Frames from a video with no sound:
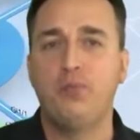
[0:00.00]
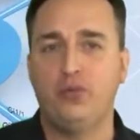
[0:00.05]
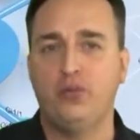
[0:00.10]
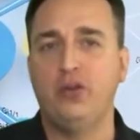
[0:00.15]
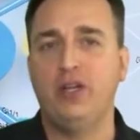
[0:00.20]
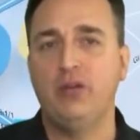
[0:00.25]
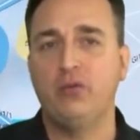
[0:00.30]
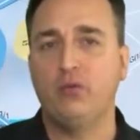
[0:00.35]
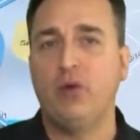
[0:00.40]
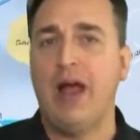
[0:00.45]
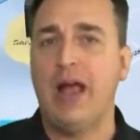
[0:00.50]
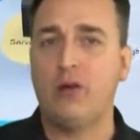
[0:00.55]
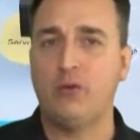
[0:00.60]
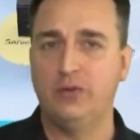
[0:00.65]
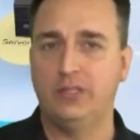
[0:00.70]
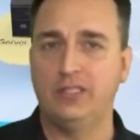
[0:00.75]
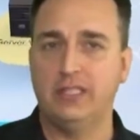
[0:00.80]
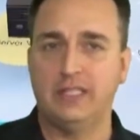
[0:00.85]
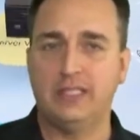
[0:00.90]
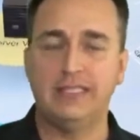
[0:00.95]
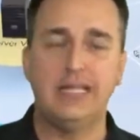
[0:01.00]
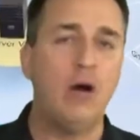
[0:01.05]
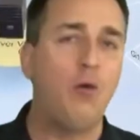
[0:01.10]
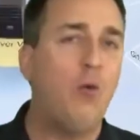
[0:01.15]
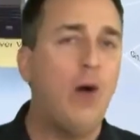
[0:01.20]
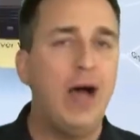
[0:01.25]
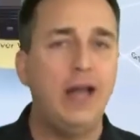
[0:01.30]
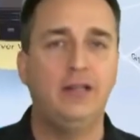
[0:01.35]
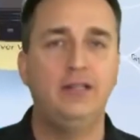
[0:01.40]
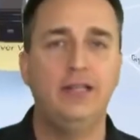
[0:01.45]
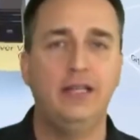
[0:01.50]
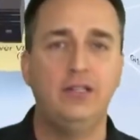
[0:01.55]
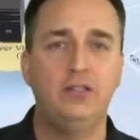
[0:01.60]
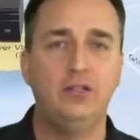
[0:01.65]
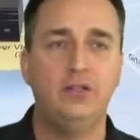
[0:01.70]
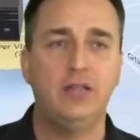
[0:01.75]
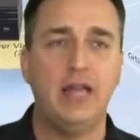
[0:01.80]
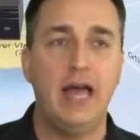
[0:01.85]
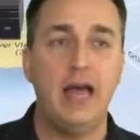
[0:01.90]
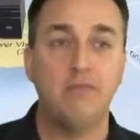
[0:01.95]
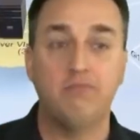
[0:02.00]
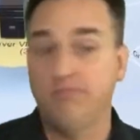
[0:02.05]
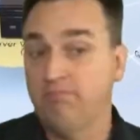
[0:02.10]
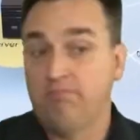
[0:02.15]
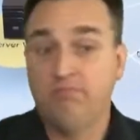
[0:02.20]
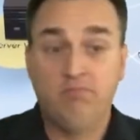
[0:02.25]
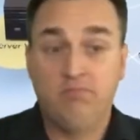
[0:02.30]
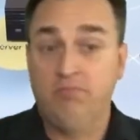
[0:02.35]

prerequisites. Now, why did they do that?